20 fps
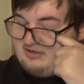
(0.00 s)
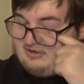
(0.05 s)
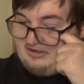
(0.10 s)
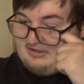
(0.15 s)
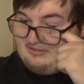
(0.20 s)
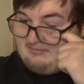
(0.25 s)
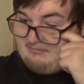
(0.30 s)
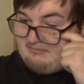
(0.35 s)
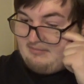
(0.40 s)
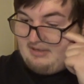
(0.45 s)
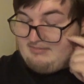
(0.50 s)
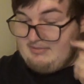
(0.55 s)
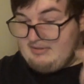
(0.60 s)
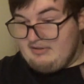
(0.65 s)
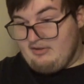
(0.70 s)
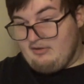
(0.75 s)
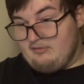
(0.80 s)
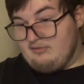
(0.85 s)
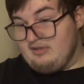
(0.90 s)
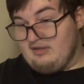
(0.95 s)
and it may be
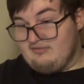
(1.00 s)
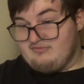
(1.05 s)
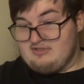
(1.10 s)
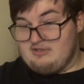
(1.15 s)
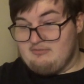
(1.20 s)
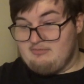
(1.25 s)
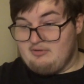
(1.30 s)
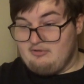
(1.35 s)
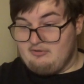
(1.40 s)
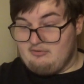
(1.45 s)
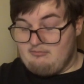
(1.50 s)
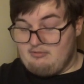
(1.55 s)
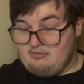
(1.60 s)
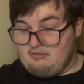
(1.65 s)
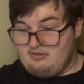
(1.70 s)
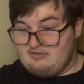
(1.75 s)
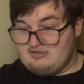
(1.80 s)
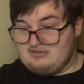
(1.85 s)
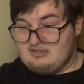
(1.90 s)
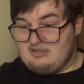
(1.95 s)
the only F tier Pokemon
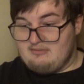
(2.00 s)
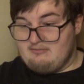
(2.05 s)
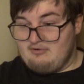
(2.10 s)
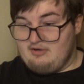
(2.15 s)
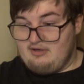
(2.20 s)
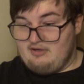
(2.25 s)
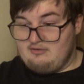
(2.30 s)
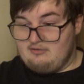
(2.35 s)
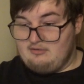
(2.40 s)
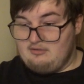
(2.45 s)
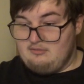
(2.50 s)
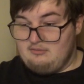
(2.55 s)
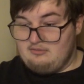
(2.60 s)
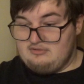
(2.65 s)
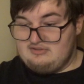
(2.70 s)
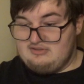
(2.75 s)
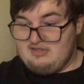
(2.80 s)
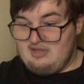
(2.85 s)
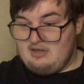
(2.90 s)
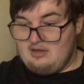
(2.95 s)
this time around. We'll
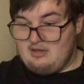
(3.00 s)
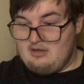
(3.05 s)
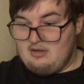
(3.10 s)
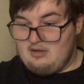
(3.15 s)
see.